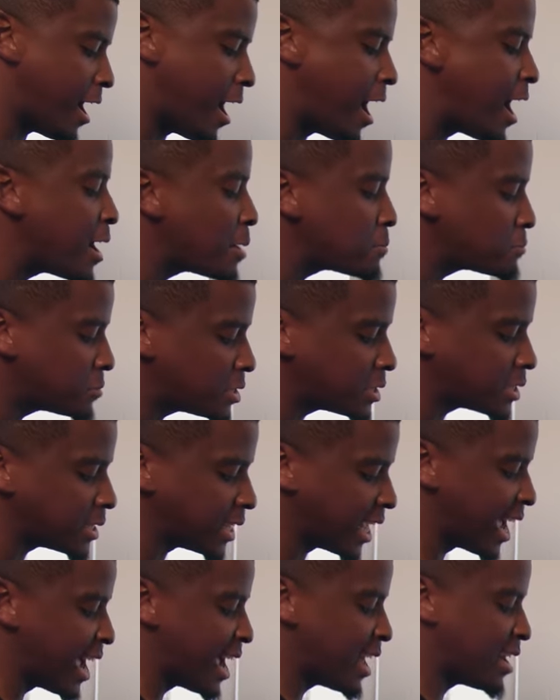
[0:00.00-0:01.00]
I'm
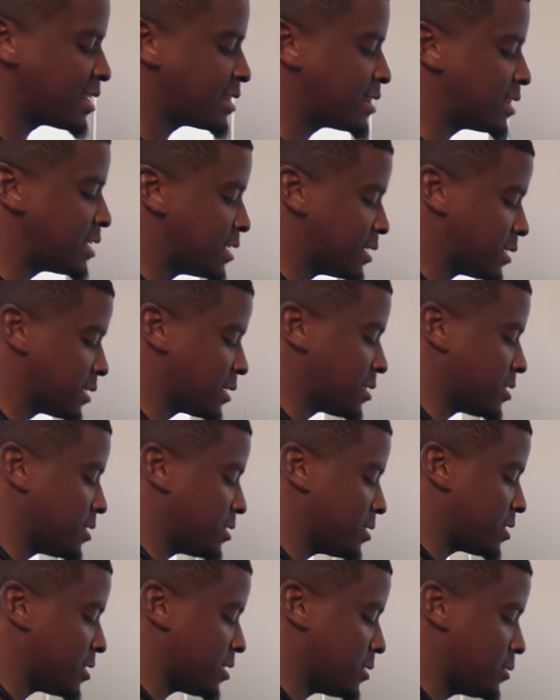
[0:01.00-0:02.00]
just adding this
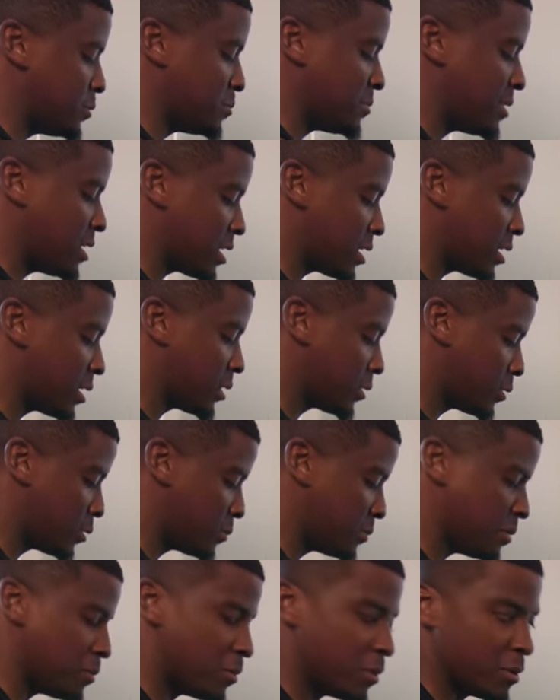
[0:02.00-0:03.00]
to make it a
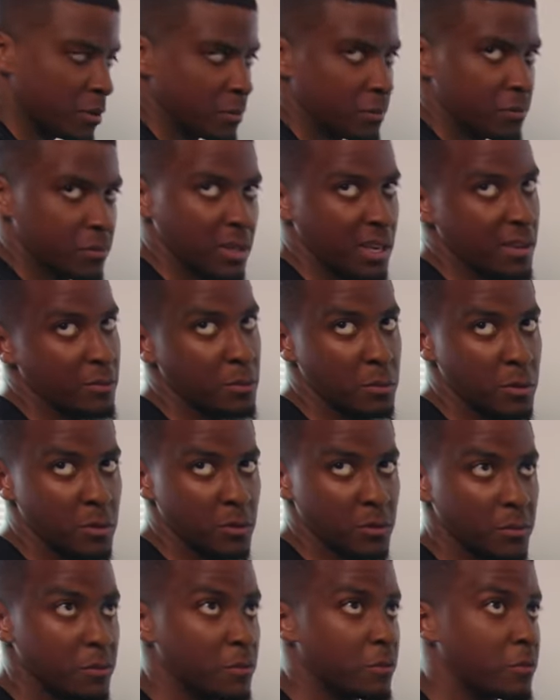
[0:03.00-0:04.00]
little bit more
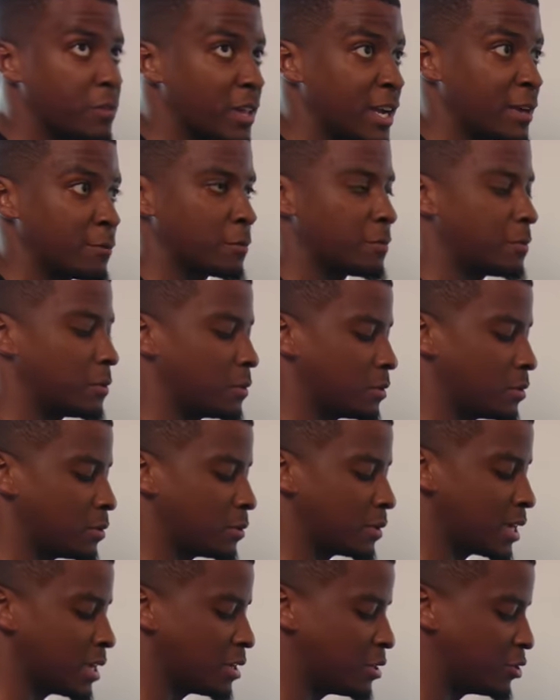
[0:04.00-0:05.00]

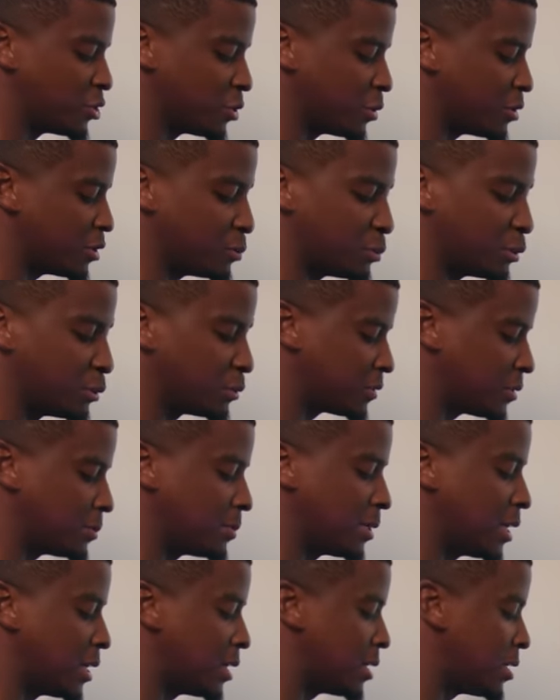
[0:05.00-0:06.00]
flavorful and enjoyable for
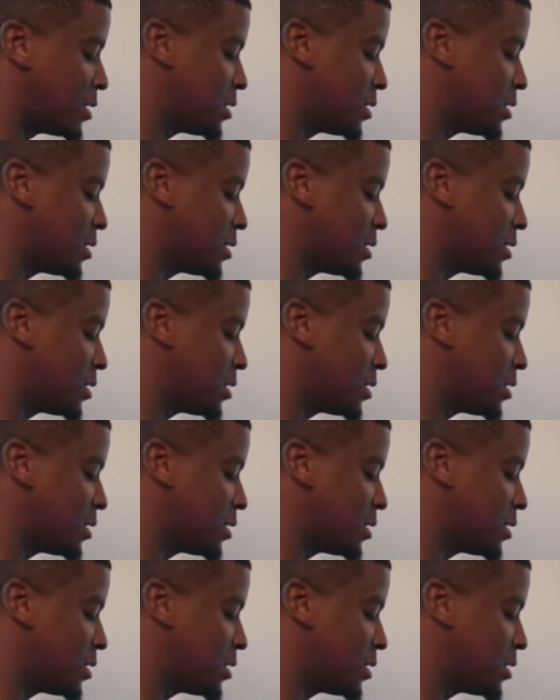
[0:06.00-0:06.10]
me.